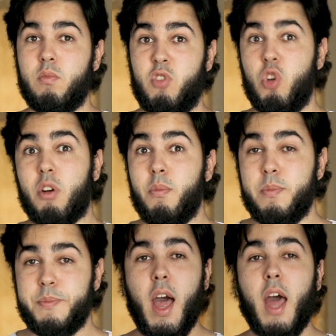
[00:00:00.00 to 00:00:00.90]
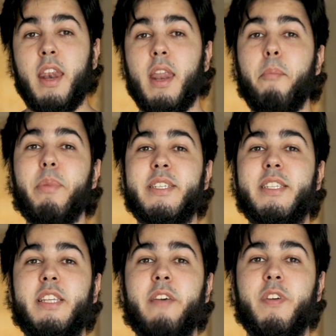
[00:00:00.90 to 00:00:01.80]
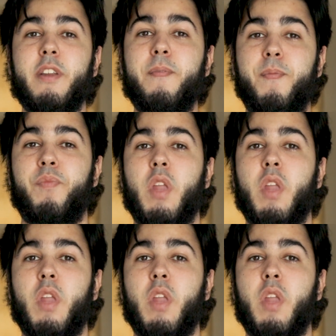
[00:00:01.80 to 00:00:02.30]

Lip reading: Europe. Number 7.